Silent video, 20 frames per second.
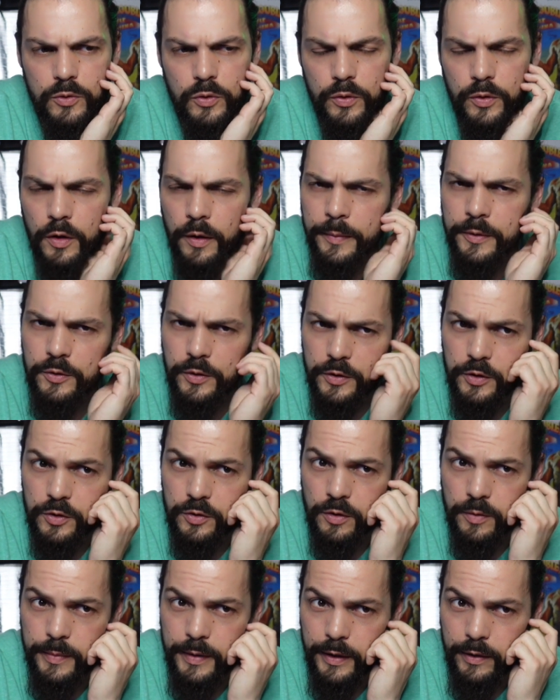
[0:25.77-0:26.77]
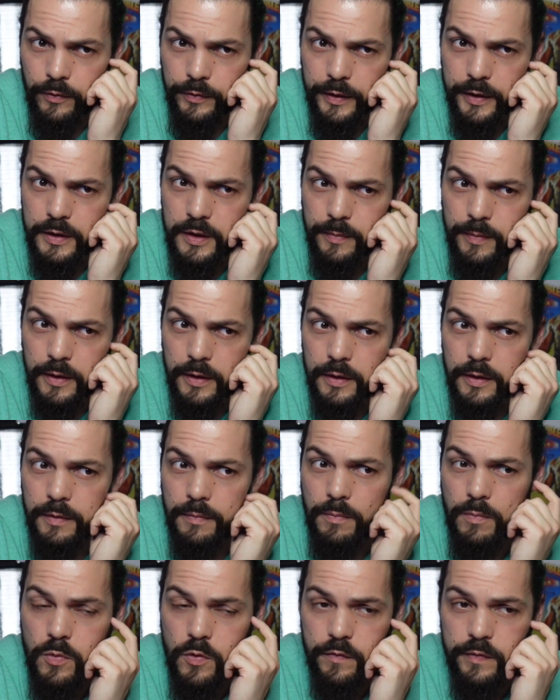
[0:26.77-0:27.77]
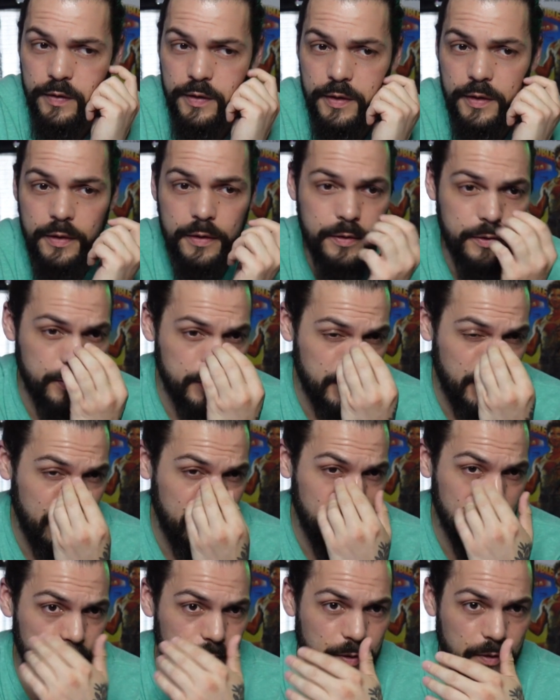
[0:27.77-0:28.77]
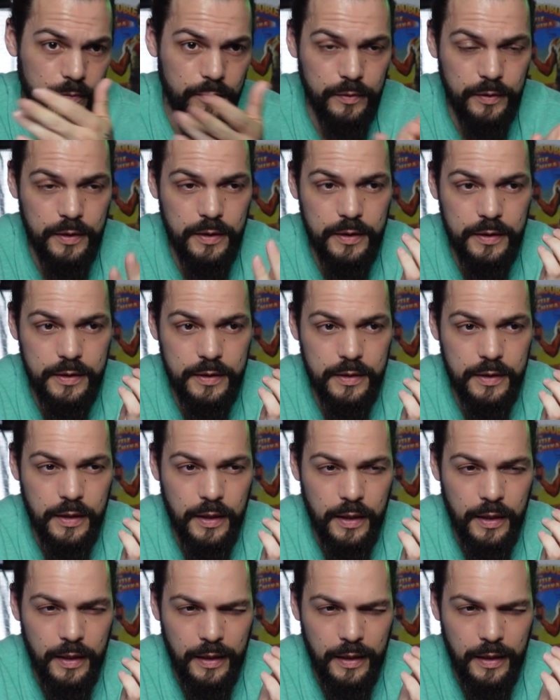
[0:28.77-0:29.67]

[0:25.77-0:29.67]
So coming straight to streaming. I don't think it's coming into movie theaters, and it's being released,